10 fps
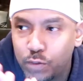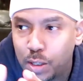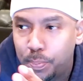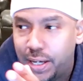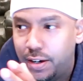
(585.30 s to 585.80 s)

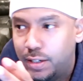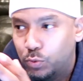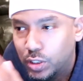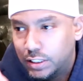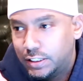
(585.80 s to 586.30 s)

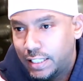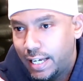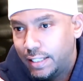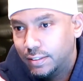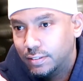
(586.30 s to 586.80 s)
comparing real
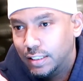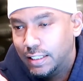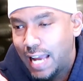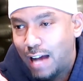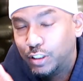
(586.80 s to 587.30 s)
estate
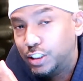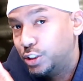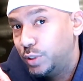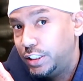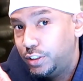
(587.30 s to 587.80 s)
and how
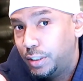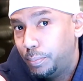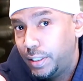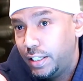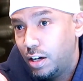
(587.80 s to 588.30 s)
discreet you
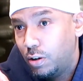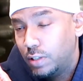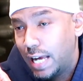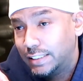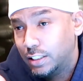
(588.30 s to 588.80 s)
can be
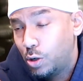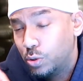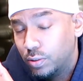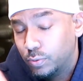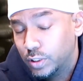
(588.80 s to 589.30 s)
as an
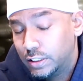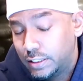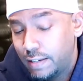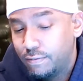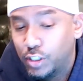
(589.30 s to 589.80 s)
owner of real
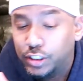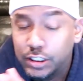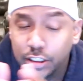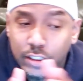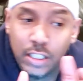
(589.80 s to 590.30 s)
estate
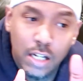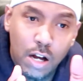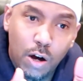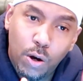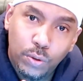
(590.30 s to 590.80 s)
versus
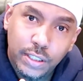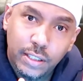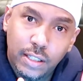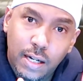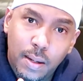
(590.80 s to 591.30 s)

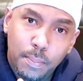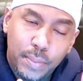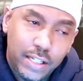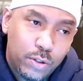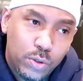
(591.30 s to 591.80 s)
owning
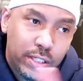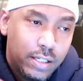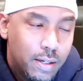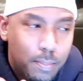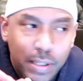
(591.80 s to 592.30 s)

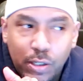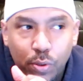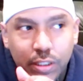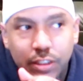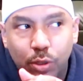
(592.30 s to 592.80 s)
Bitcoin.
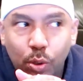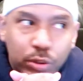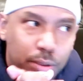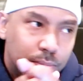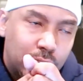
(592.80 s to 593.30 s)
Bitcoin is
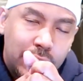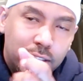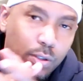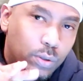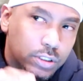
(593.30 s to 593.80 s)

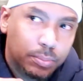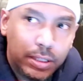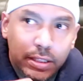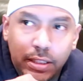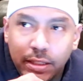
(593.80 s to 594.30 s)
like the
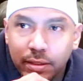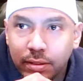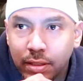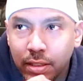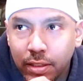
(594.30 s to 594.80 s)
ultimate
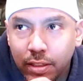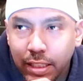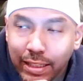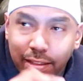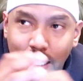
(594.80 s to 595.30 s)
in
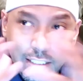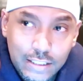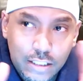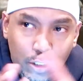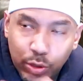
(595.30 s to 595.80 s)

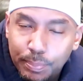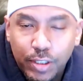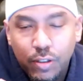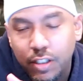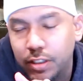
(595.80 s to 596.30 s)
it's a
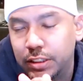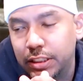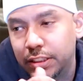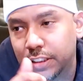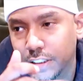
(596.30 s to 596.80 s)

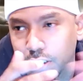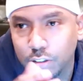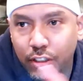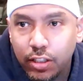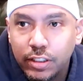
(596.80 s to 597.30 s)
cryptocurrency, it's a
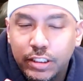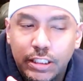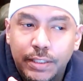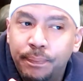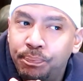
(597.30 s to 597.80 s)
digital
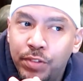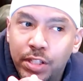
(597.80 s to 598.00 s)
currency.